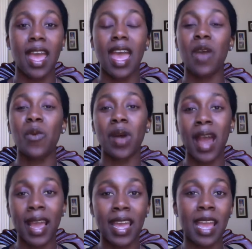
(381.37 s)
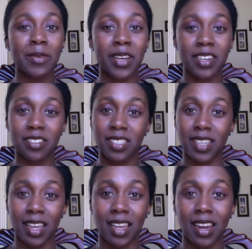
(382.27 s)
And what I came to
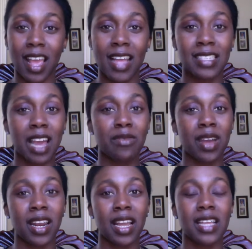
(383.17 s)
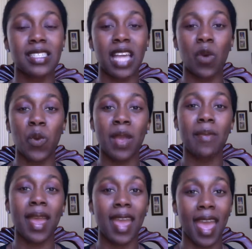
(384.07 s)
understand as I read it is that we
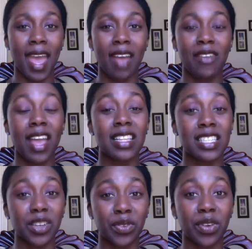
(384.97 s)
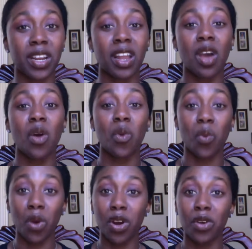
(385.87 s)
may have a different
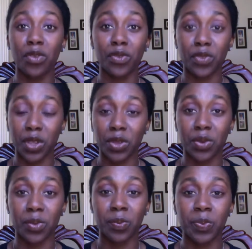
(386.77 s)
world view.